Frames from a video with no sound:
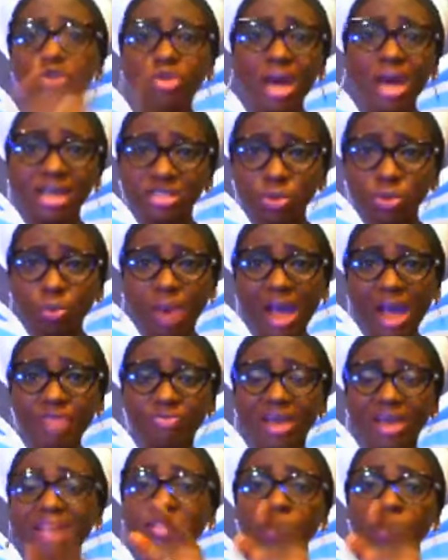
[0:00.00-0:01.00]
you as a wife,
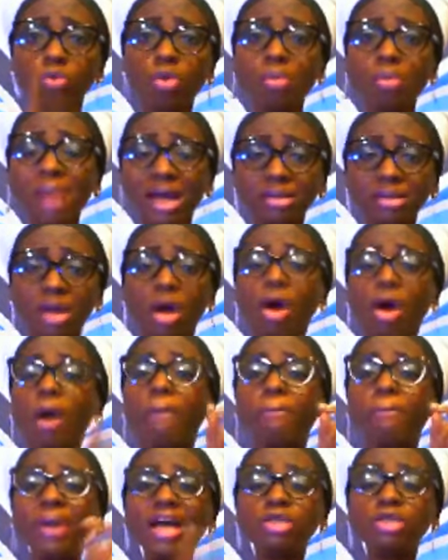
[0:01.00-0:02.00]
as a woman,
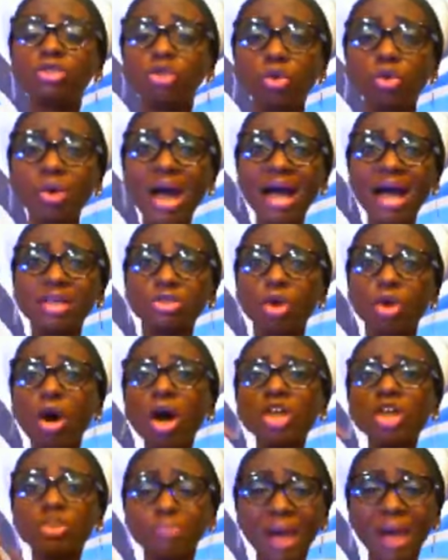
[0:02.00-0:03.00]
oppress you as
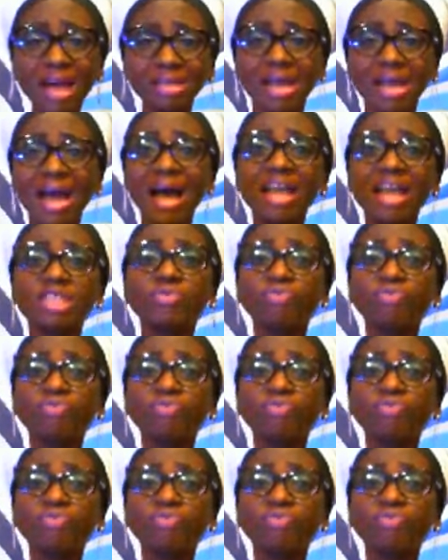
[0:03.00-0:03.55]
husband, as